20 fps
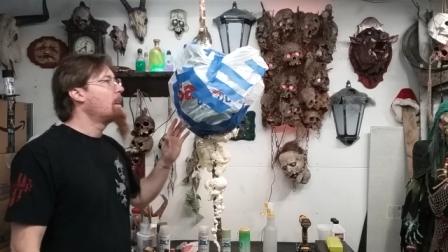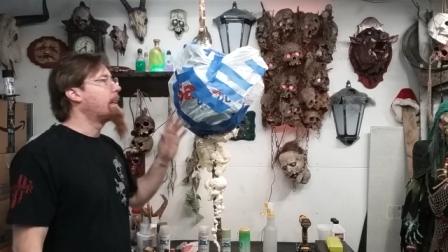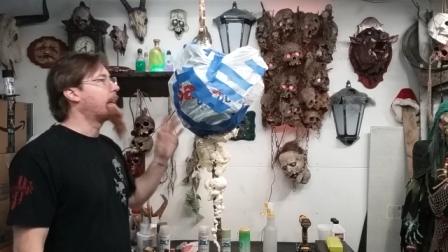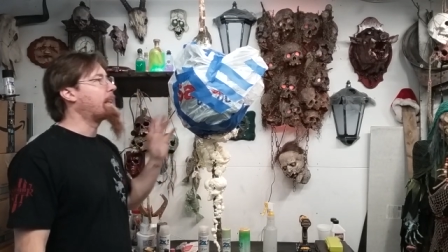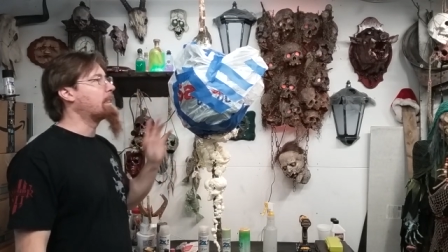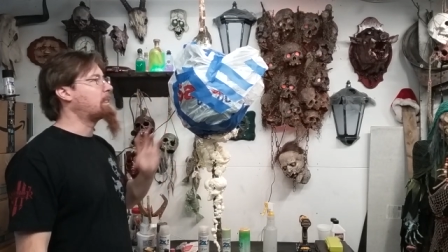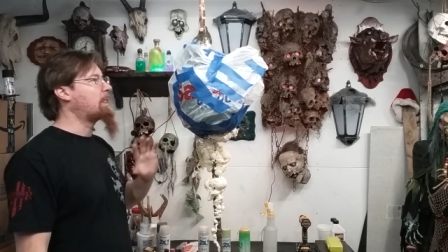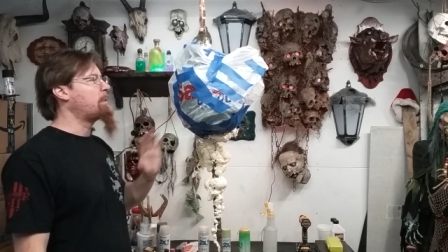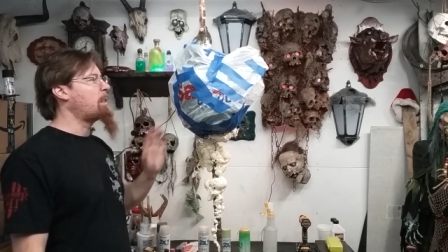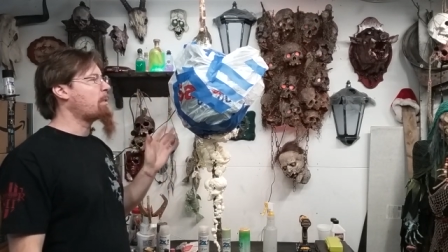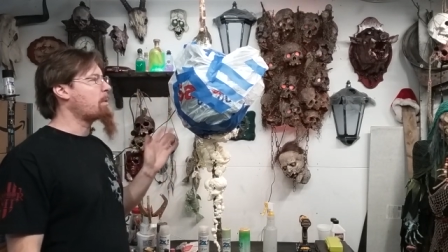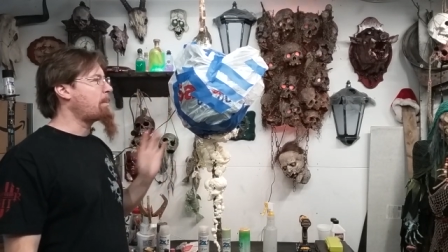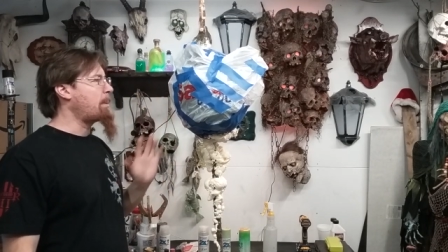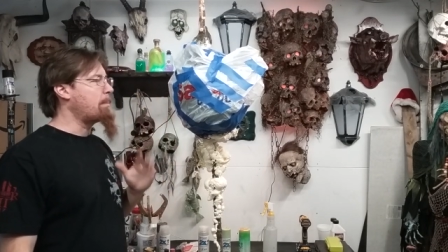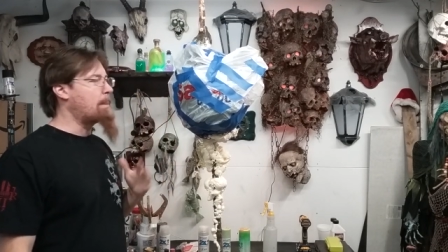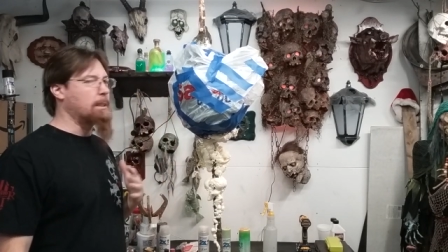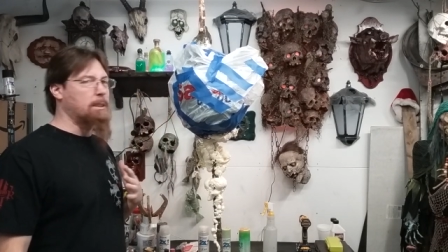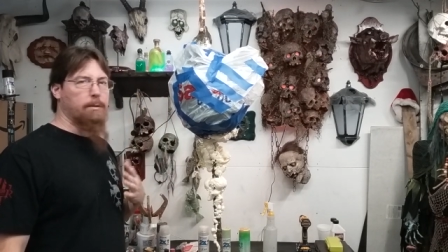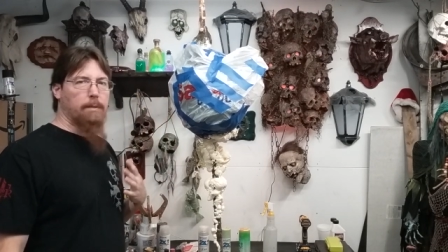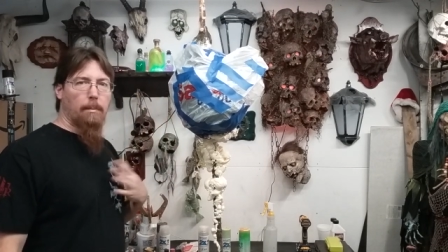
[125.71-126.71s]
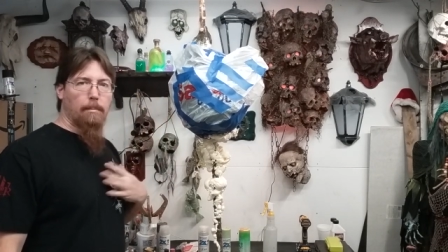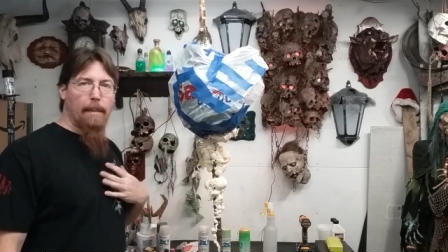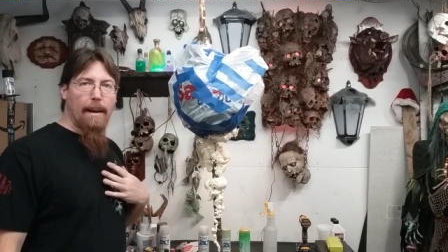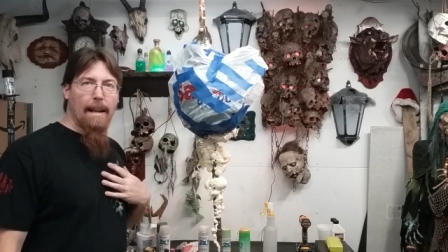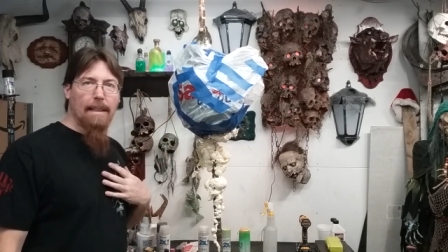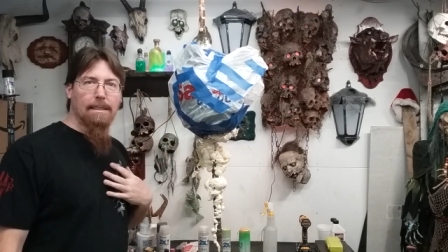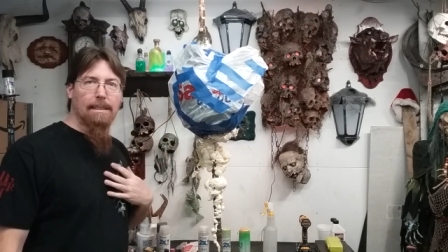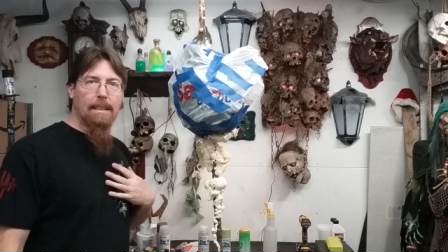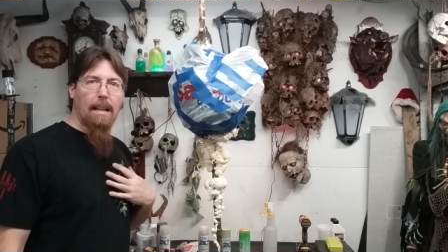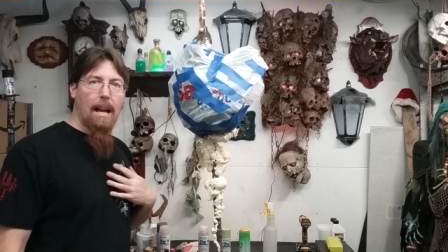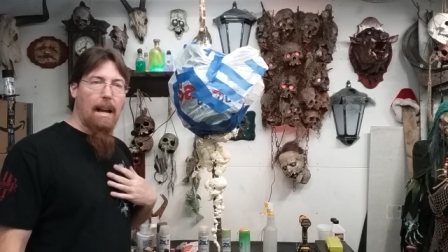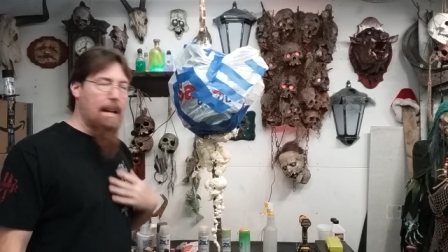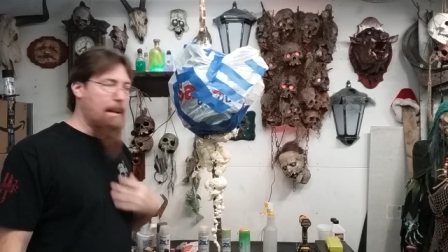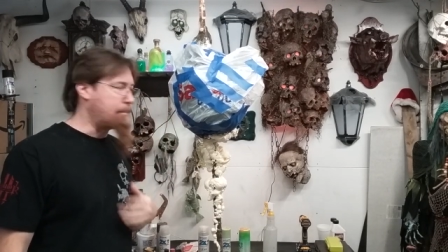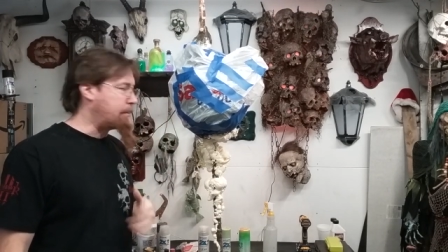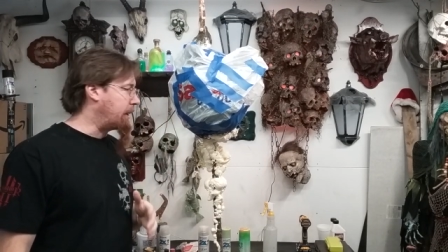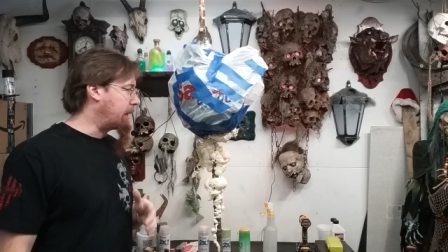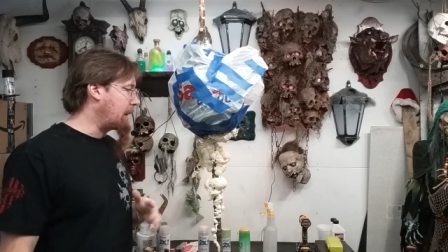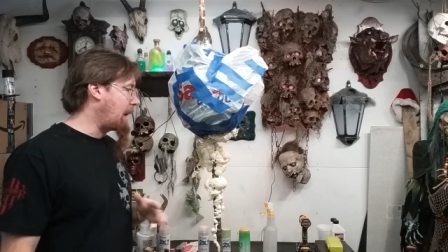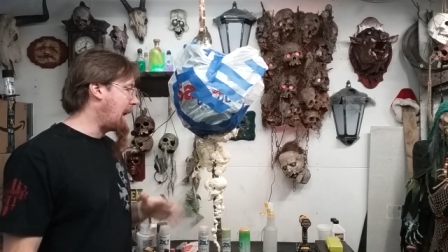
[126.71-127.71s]
Like I said, I've never been much of a mask
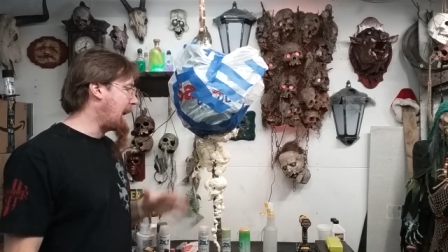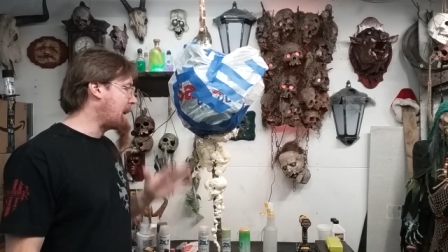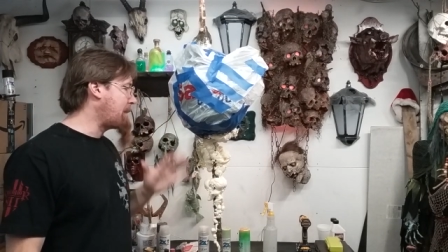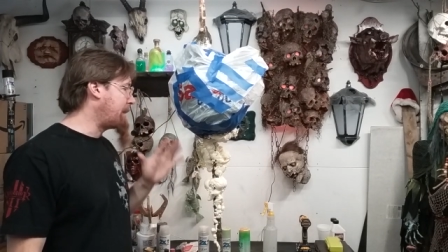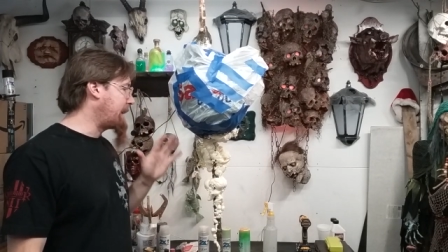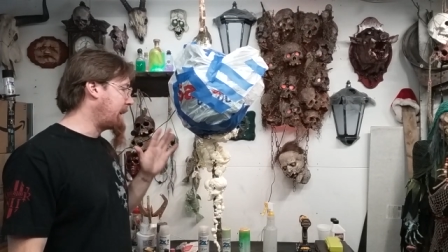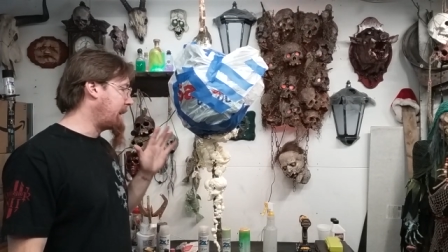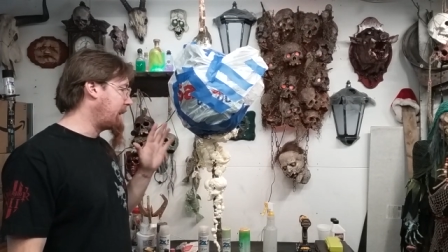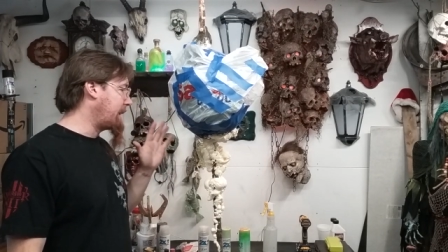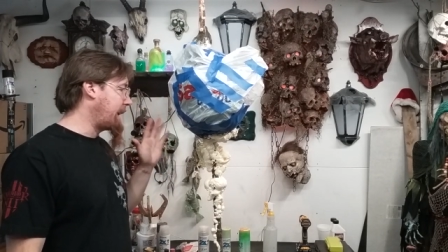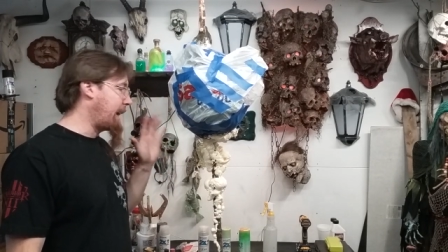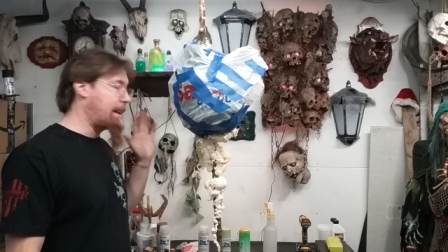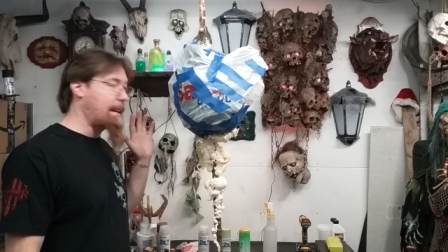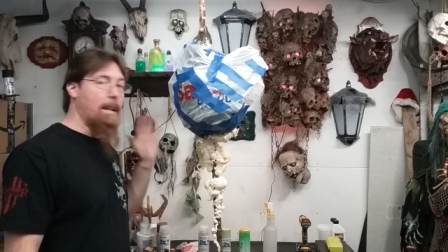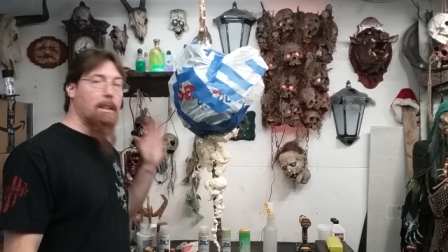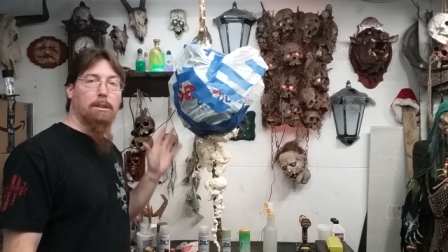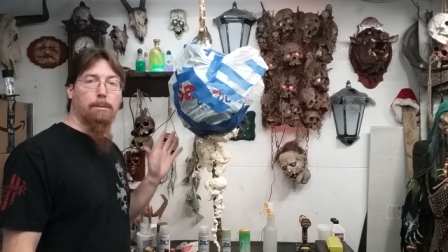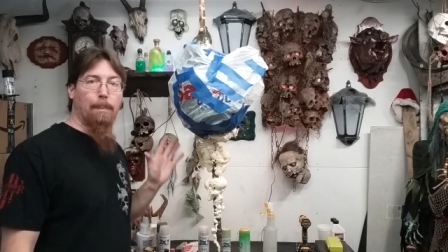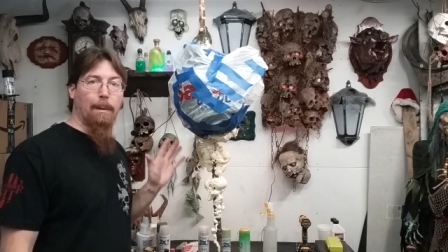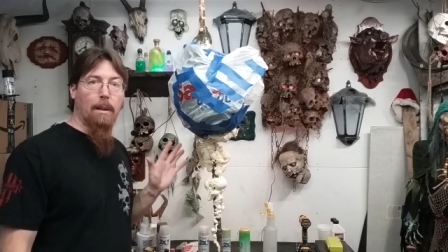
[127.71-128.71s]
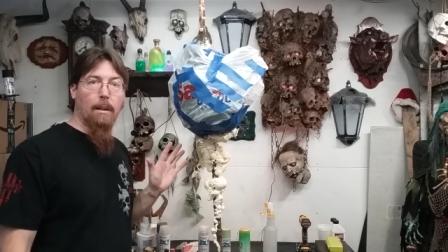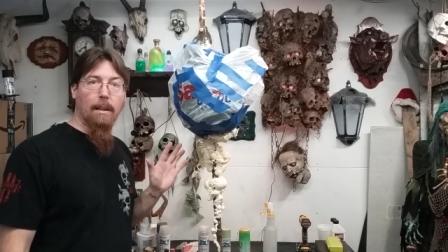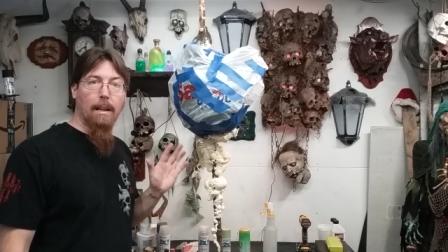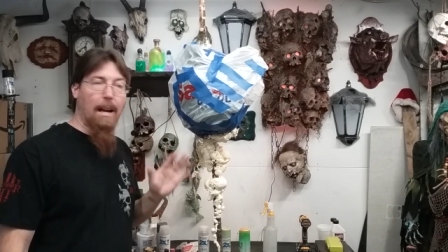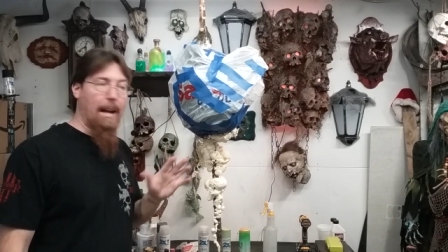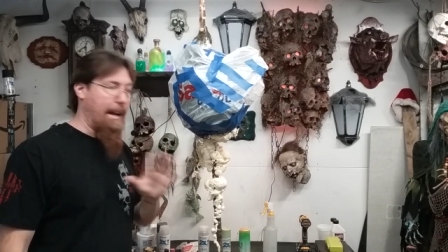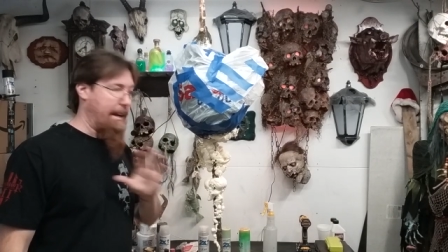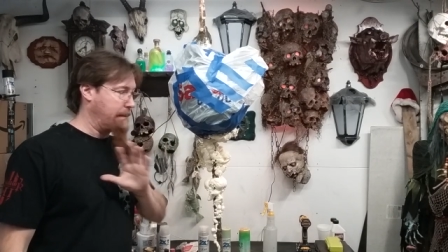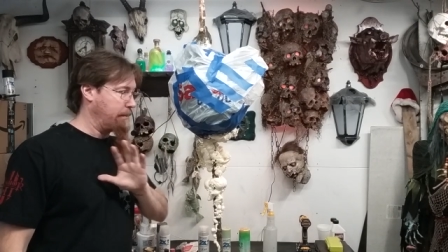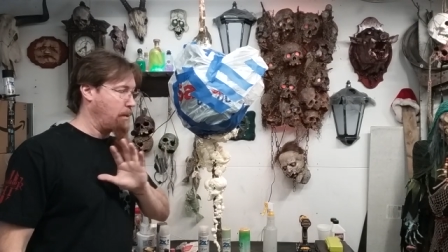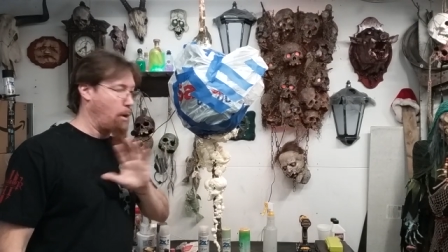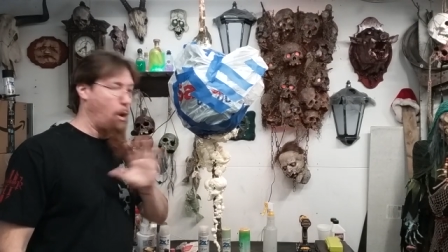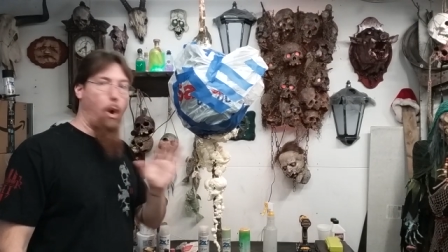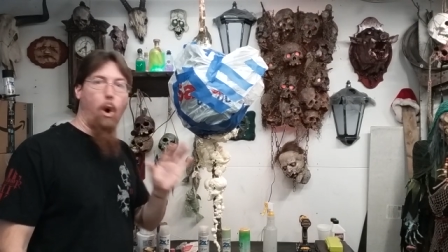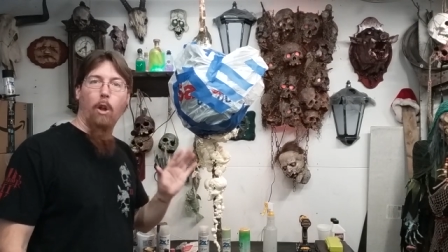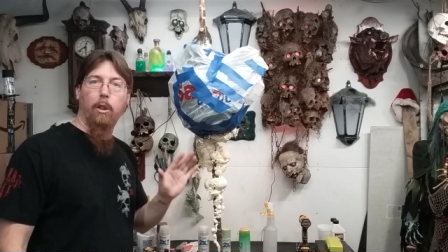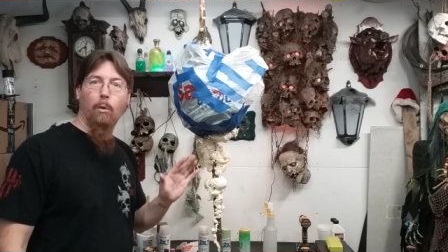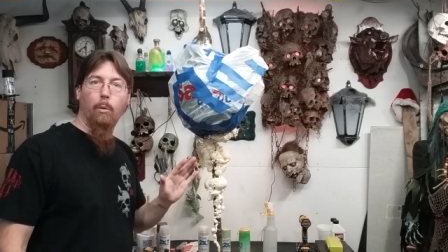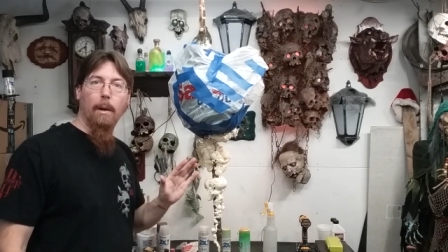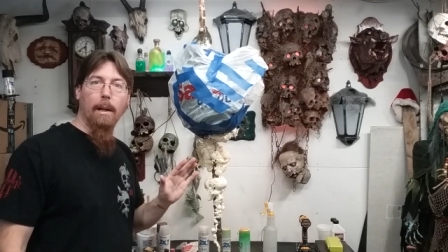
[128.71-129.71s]
guy, but I am a head on a spear guy
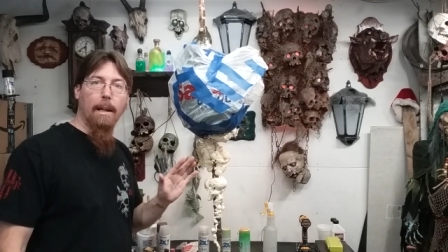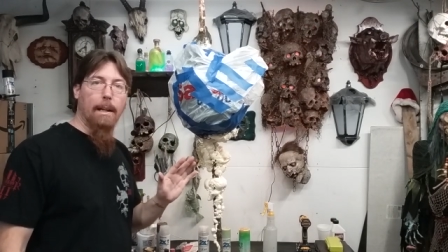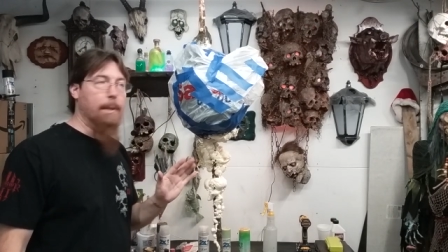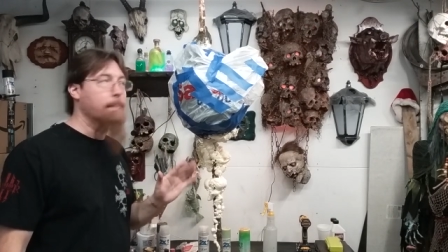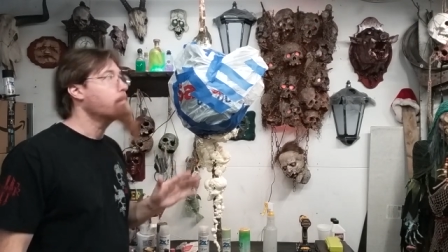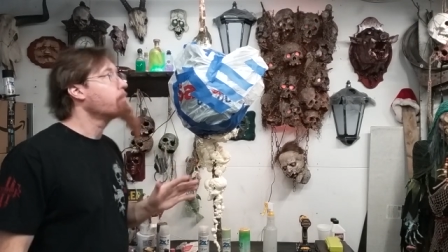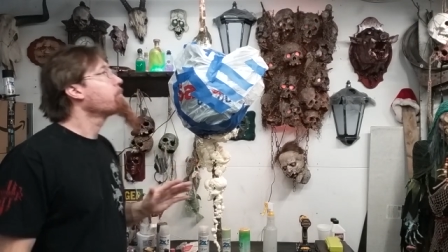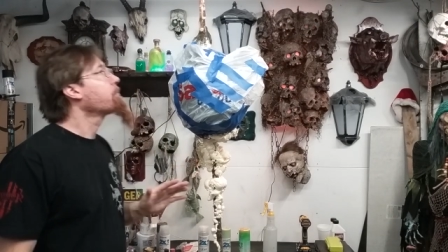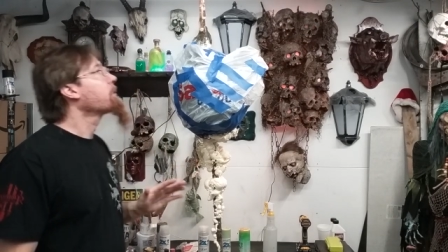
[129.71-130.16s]
all the way.